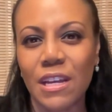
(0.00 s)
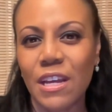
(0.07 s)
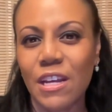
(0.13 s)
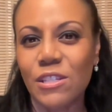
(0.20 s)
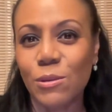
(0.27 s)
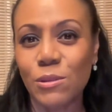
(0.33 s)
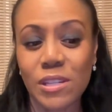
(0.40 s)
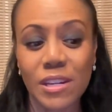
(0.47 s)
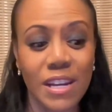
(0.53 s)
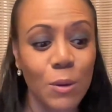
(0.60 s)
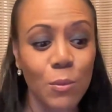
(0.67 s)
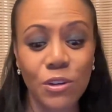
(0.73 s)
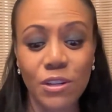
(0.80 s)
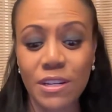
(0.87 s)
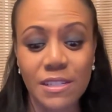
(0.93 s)
So today
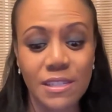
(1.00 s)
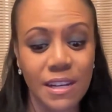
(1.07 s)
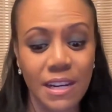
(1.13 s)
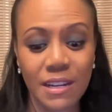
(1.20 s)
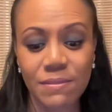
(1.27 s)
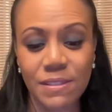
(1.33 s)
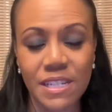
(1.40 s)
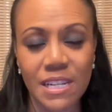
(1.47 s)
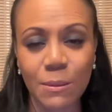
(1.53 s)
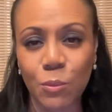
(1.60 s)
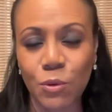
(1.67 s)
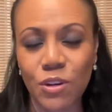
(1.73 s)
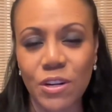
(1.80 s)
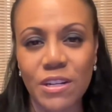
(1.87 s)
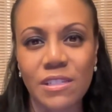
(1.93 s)
we're going to dive deep.
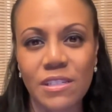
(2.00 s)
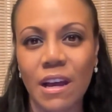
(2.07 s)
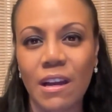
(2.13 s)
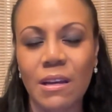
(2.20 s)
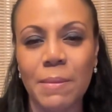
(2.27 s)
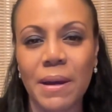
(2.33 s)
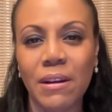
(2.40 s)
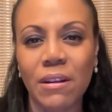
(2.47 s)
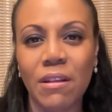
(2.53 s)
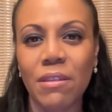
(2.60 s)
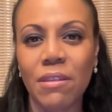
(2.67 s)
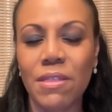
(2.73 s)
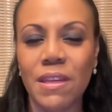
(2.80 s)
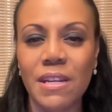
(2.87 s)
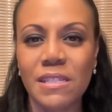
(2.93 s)
We're going to talk about all
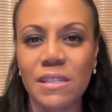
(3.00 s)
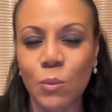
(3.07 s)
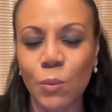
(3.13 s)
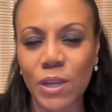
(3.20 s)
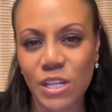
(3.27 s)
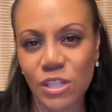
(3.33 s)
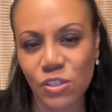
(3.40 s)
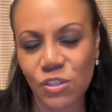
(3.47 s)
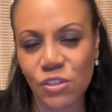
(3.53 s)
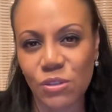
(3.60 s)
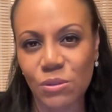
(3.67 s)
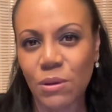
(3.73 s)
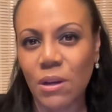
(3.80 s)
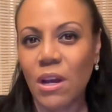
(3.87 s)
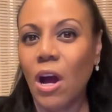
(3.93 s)
the things that we can
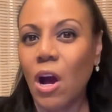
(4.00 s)
do.